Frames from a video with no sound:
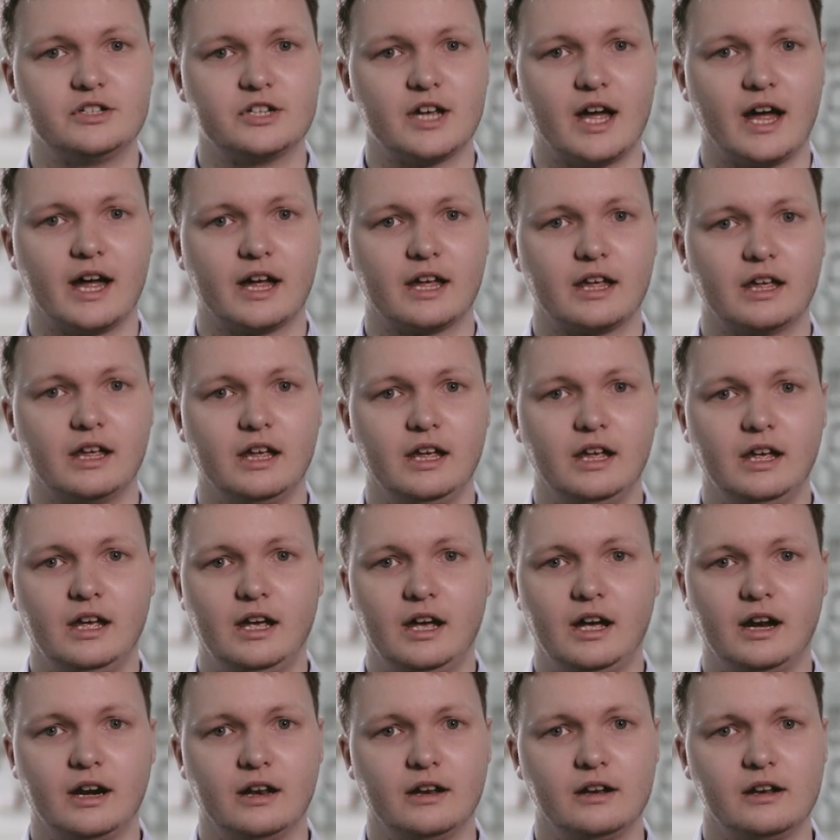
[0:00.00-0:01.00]
check,
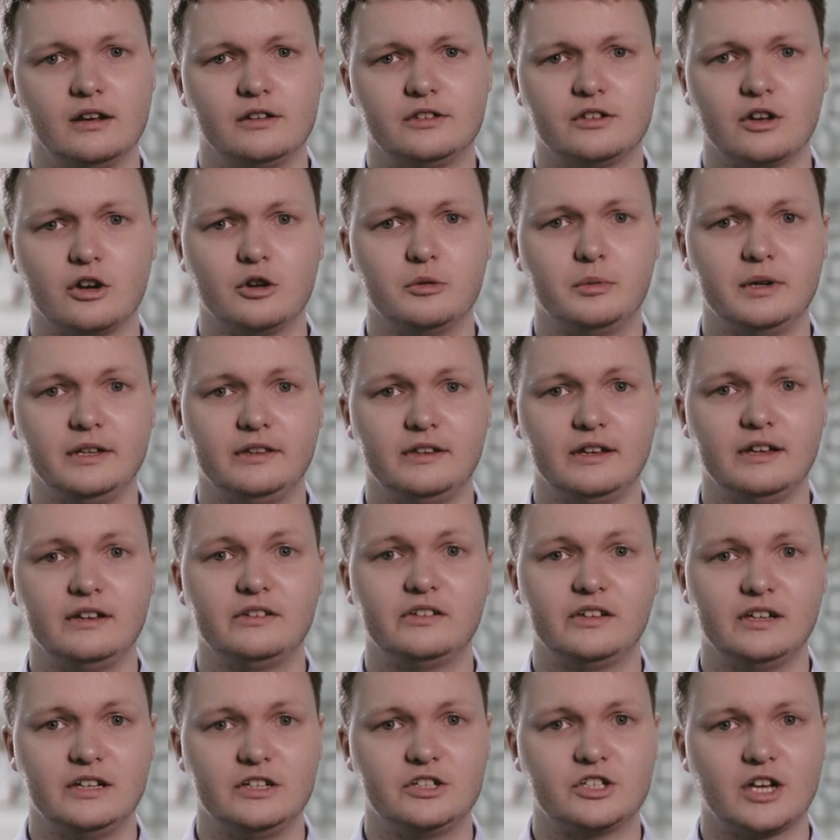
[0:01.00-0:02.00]
and an Adobe
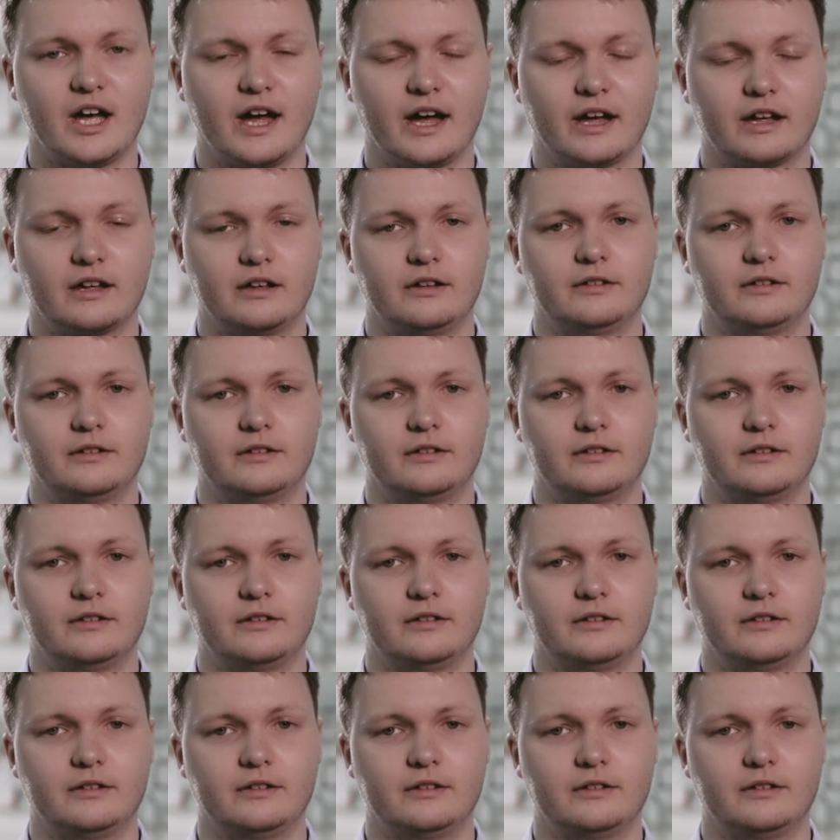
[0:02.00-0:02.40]
DC check.